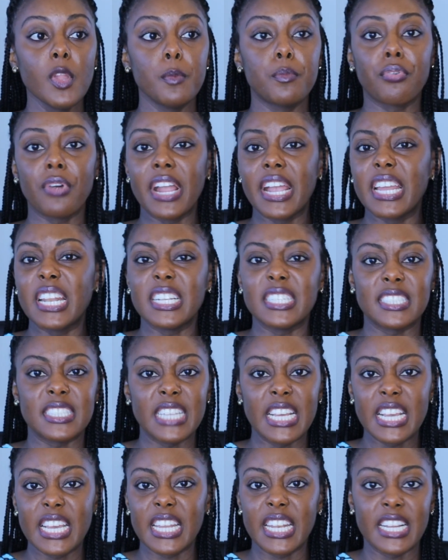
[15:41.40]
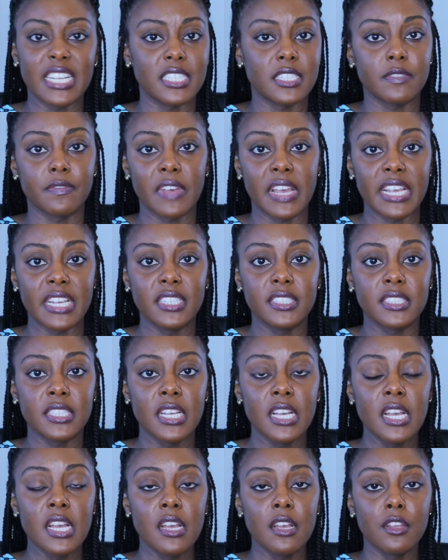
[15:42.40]
praying and seeking His face,
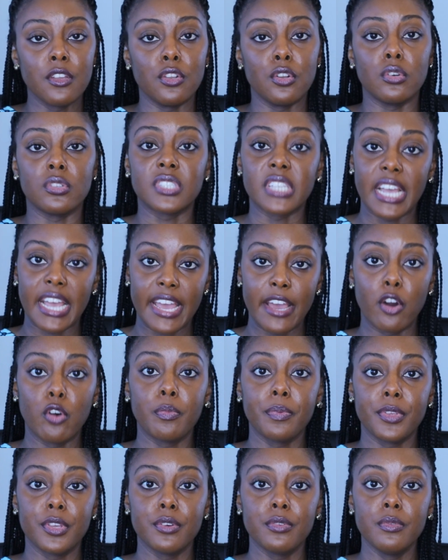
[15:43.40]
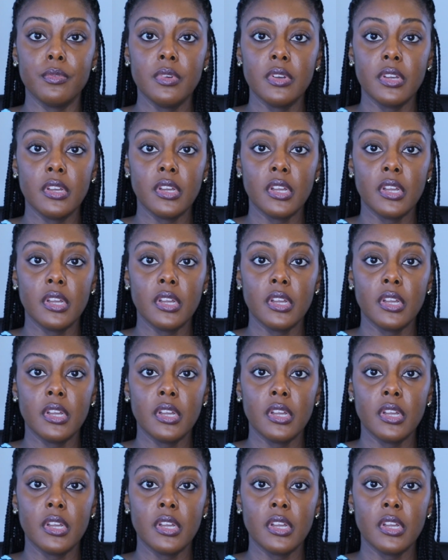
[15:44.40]
you know, to help you,